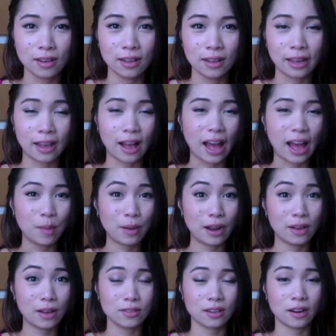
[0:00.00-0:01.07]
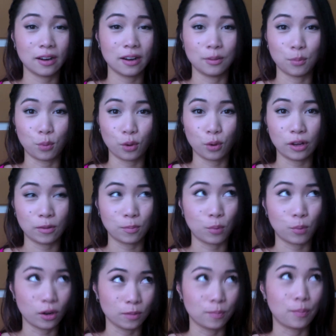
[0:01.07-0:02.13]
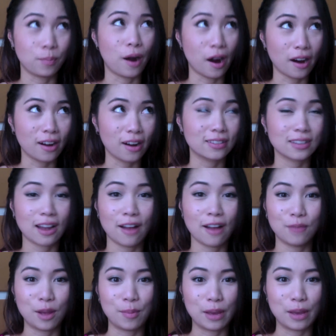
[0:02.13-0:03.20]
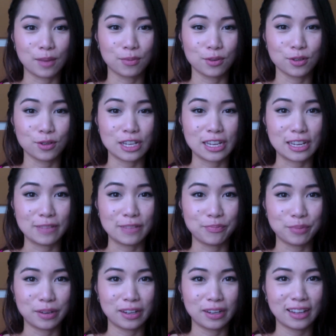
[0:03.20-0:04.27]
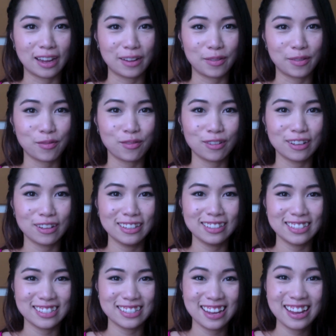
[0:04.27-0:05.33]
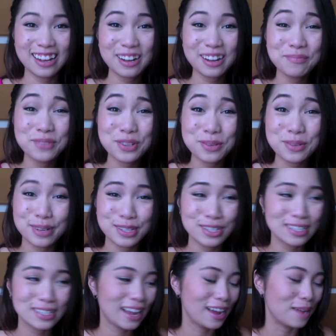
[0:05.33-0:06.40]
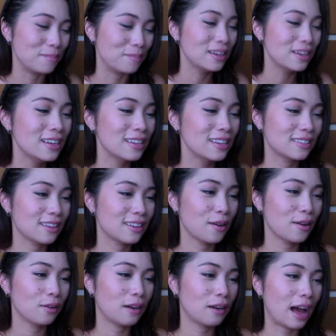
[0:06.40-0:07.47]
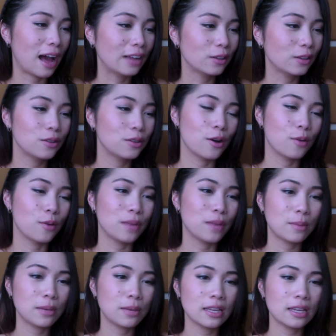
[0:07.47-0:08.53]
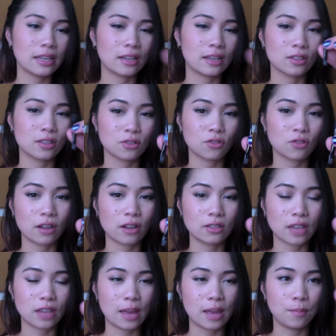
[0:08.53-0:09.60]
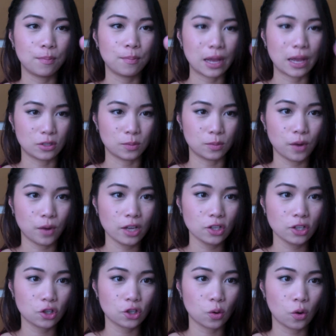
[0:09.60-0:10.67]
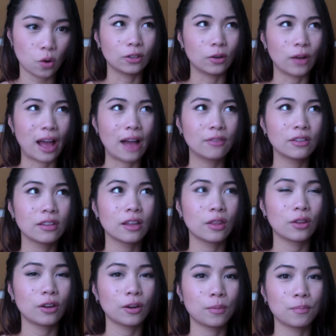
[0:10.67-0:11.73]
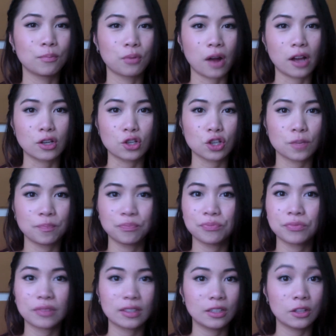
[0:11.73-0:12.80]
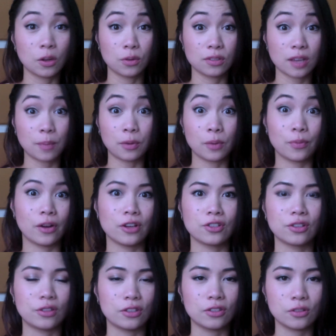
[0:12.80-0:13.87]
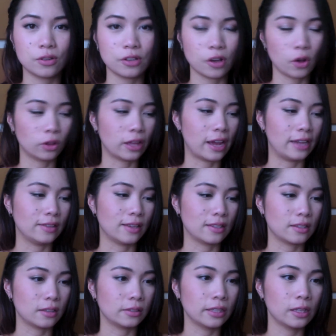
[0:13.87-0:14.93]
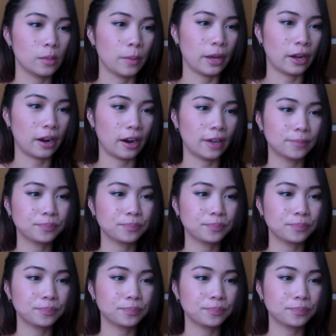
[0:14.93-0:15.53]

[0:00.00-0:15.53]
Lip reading: Like, eyebrows are an important part of my makeup routine, but I don't want it to take up too much time. So, I don't know, maybe like construct a better brush, or have another brush, you know, separate brush in the studio line that's a little bigger